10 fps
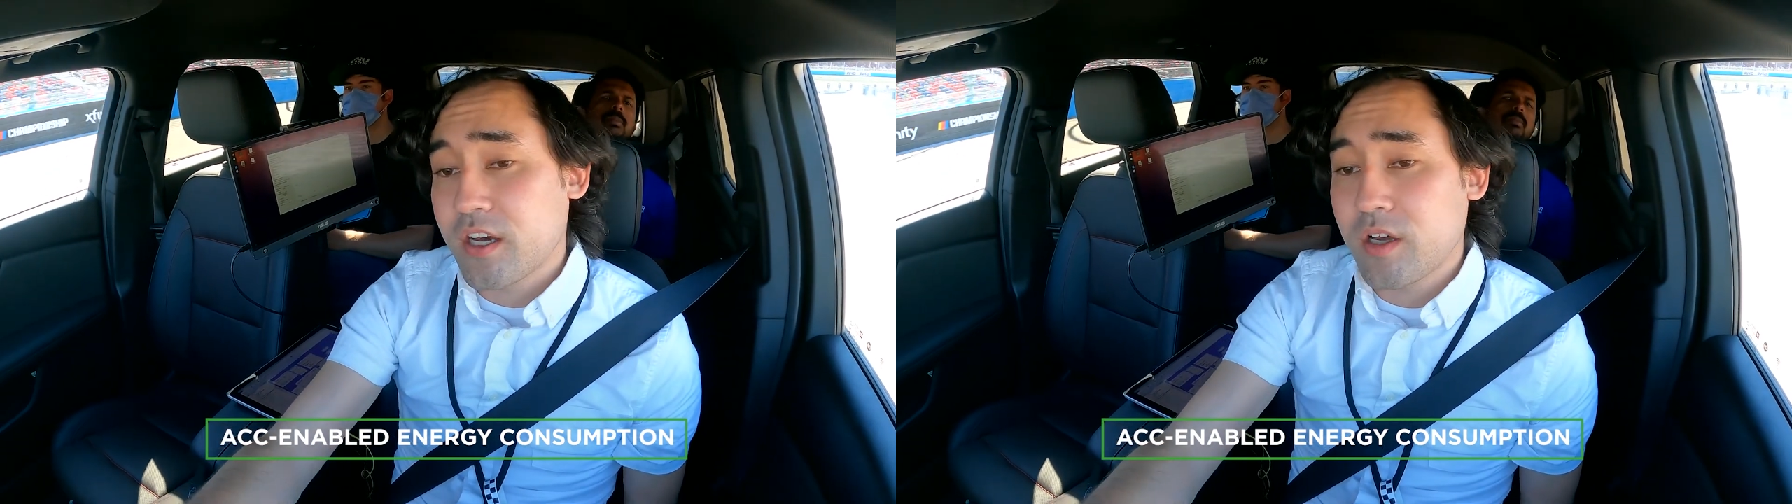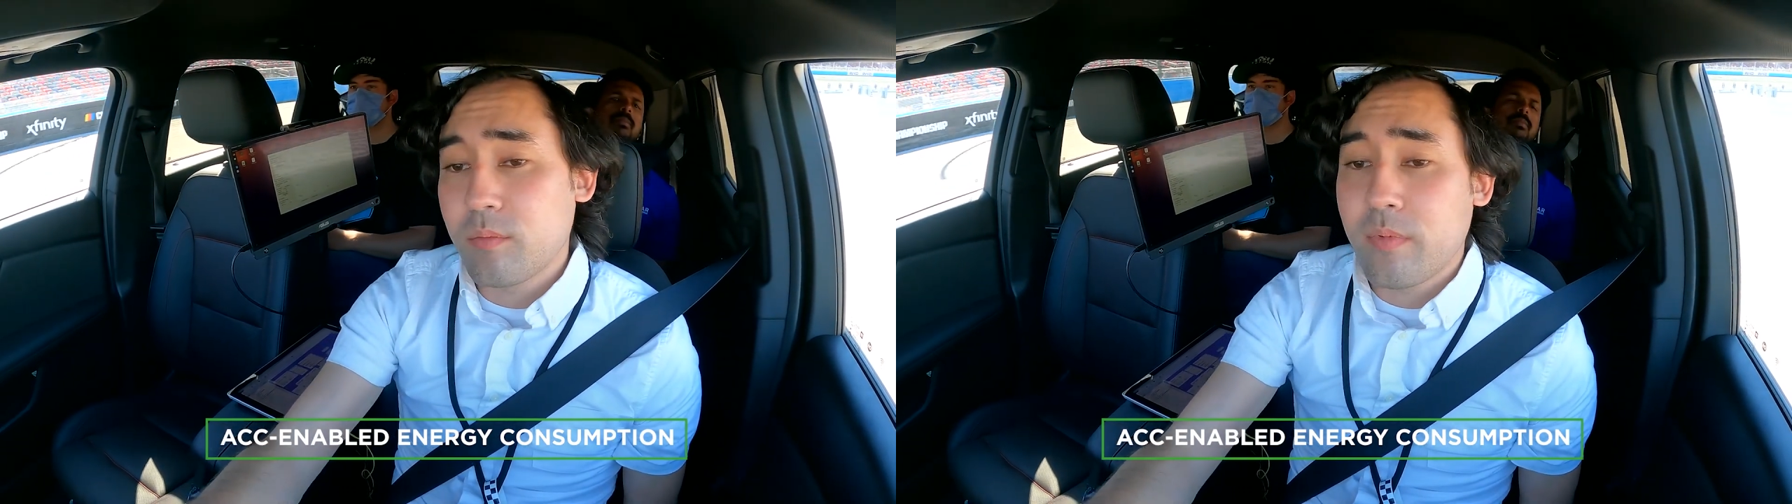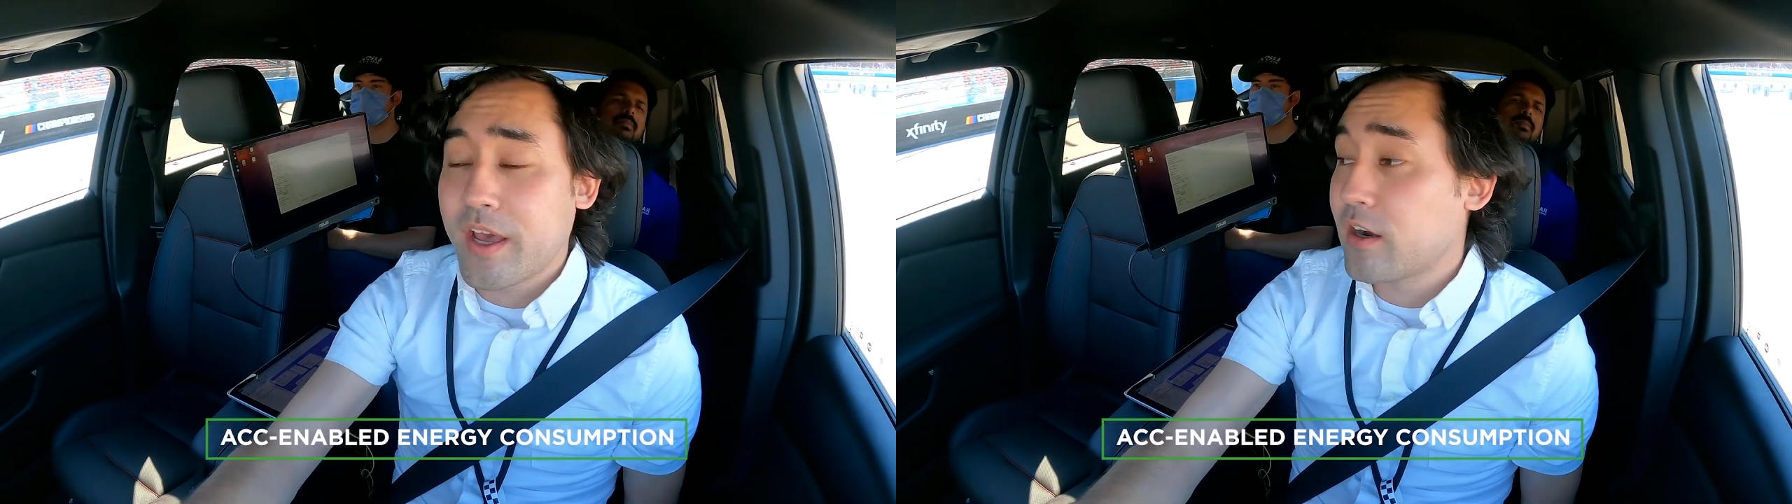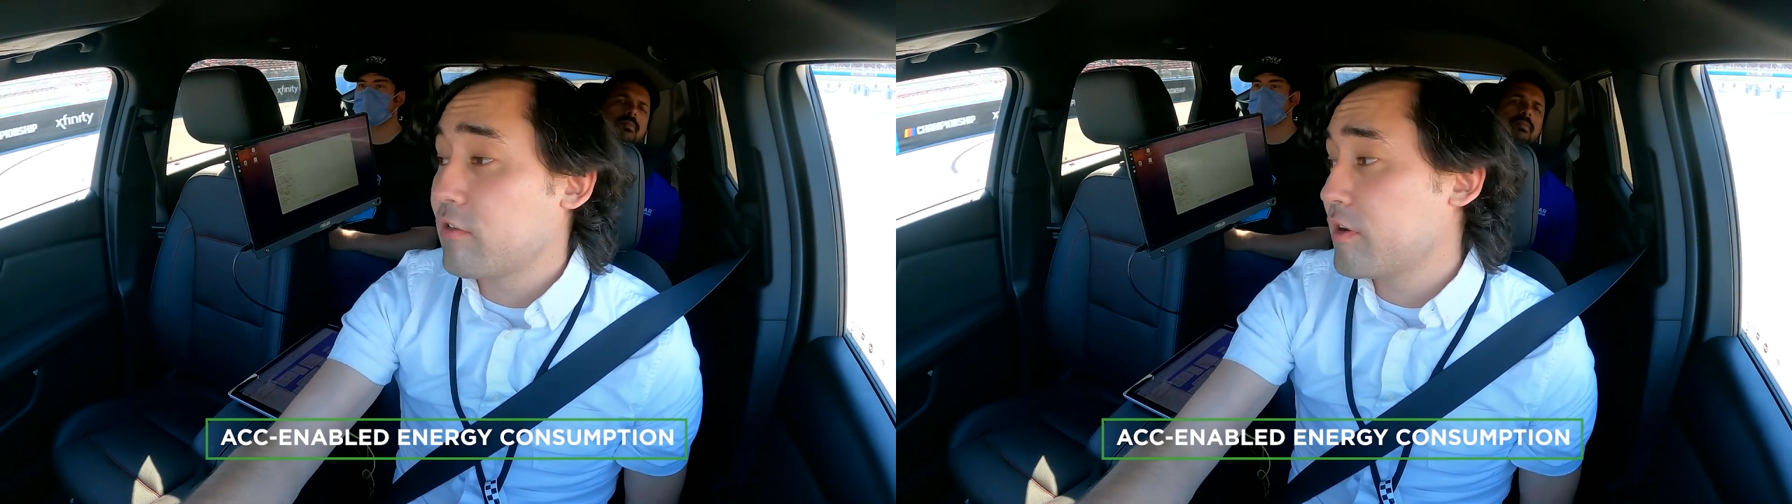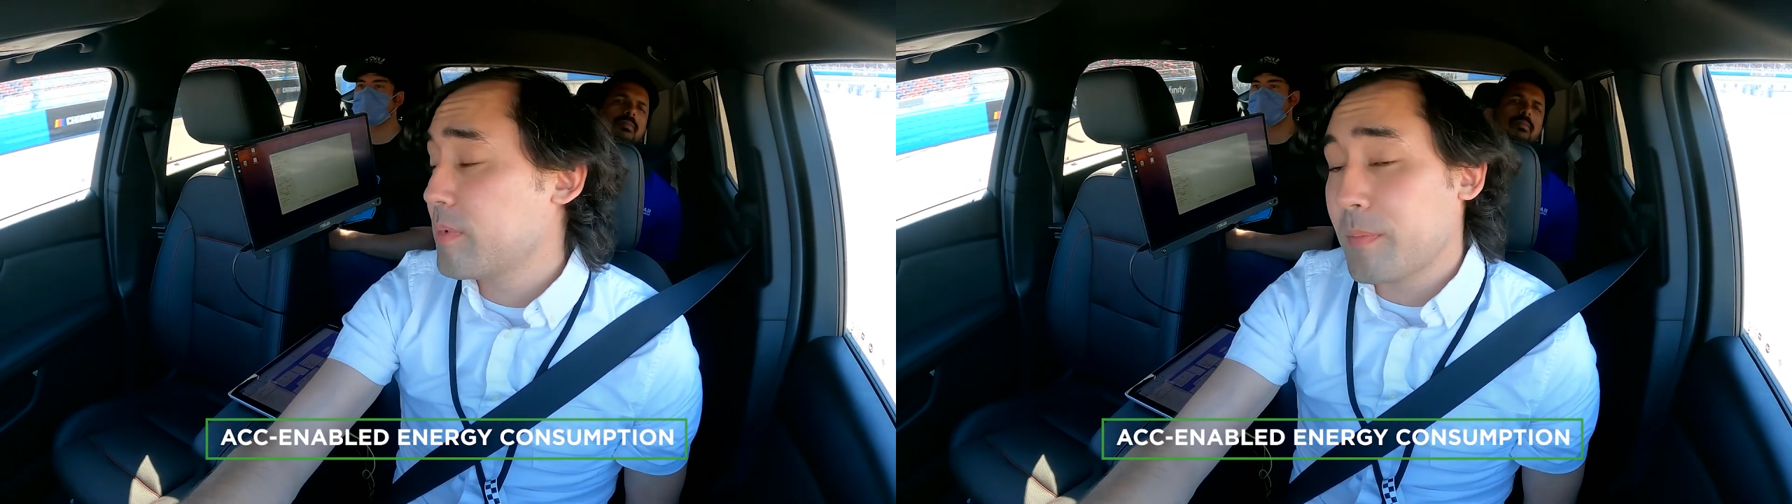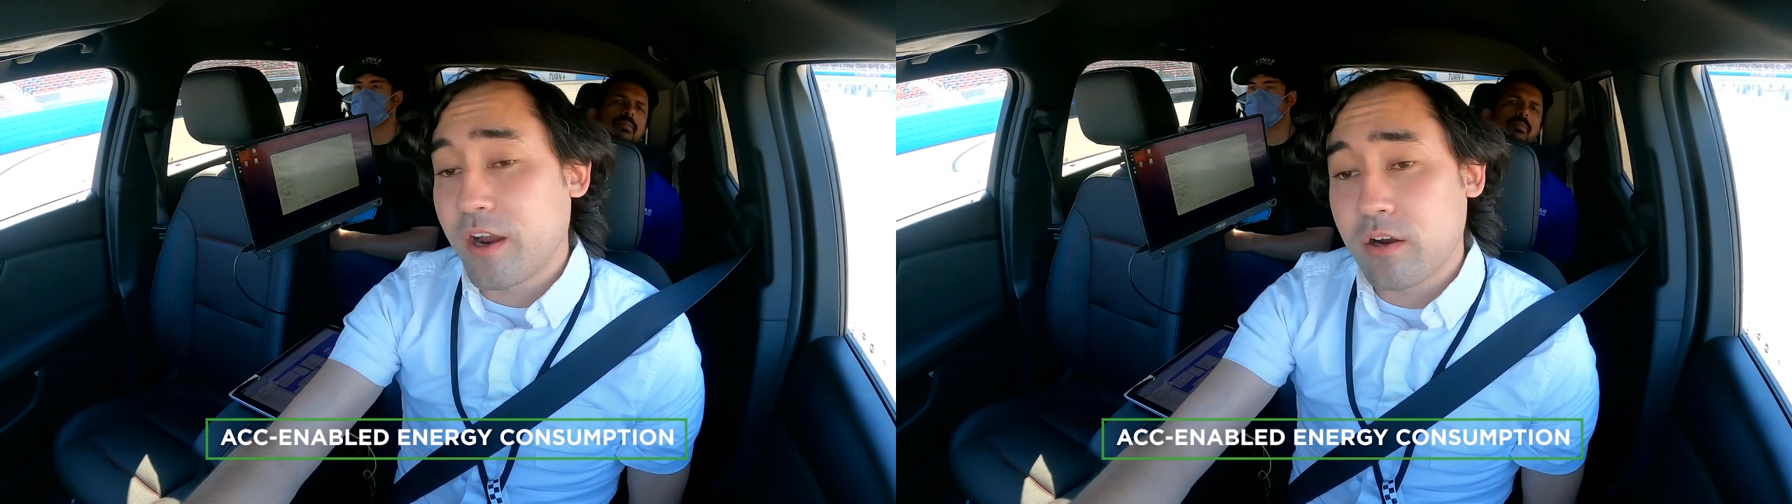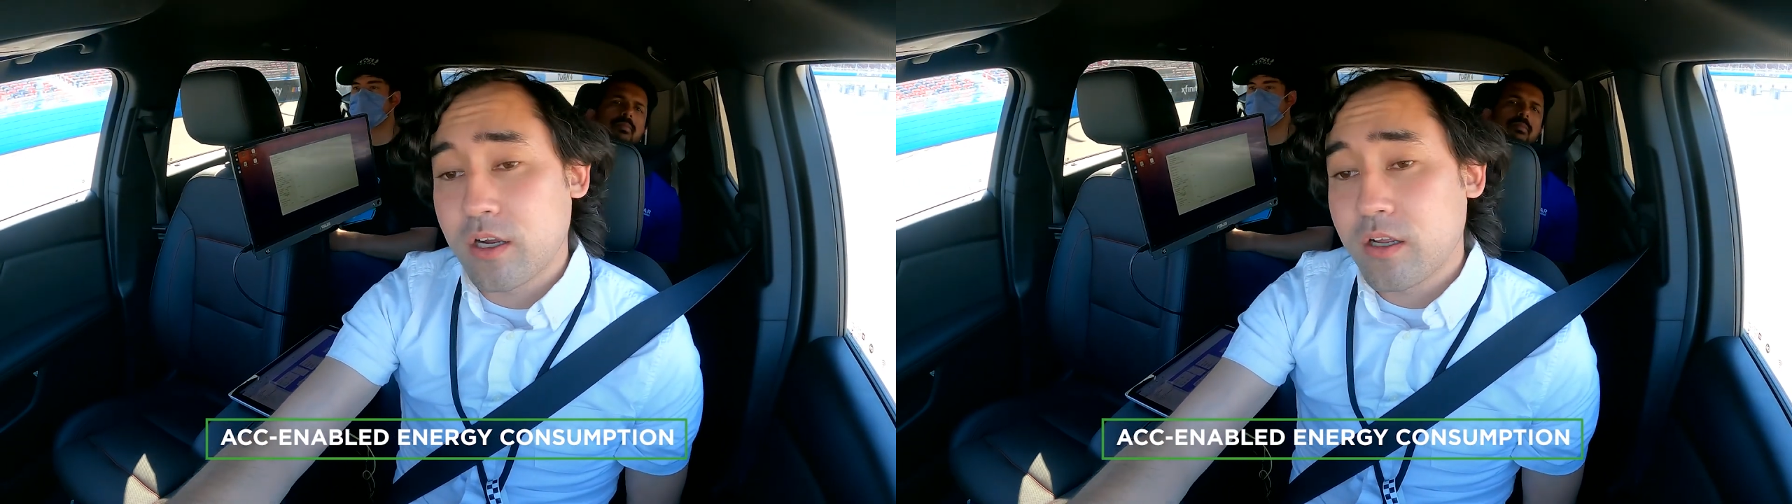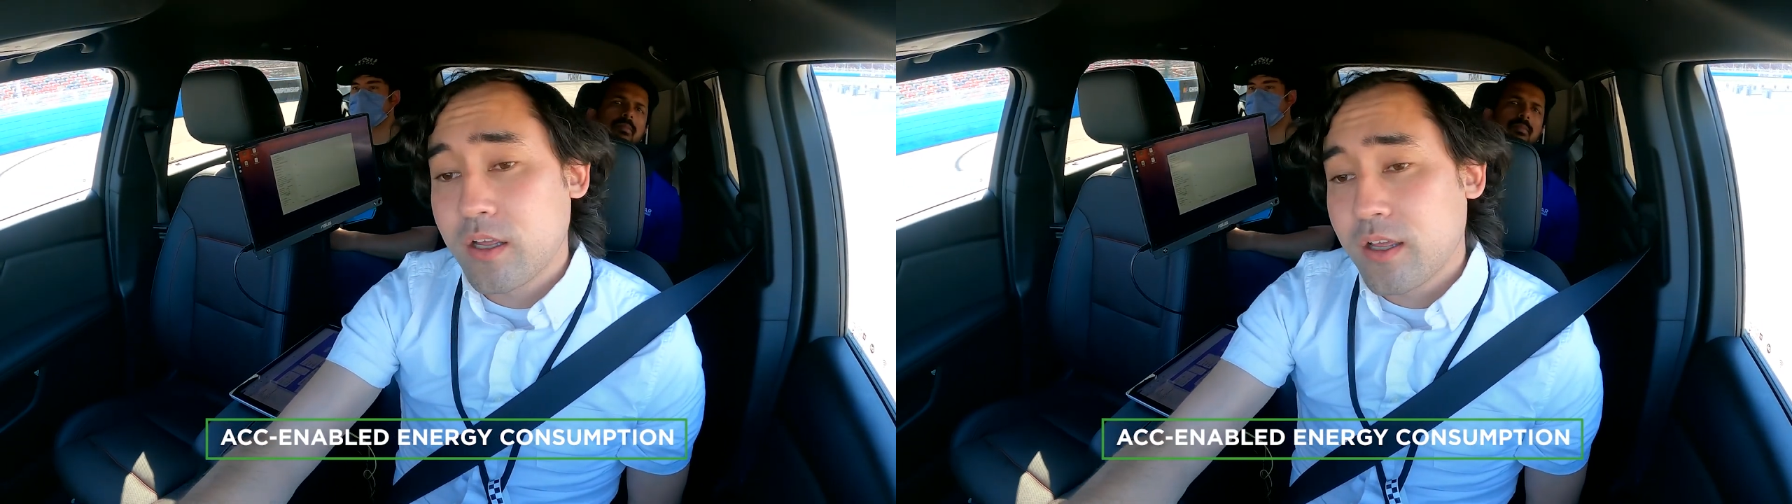Hub at HORIBA MIRA.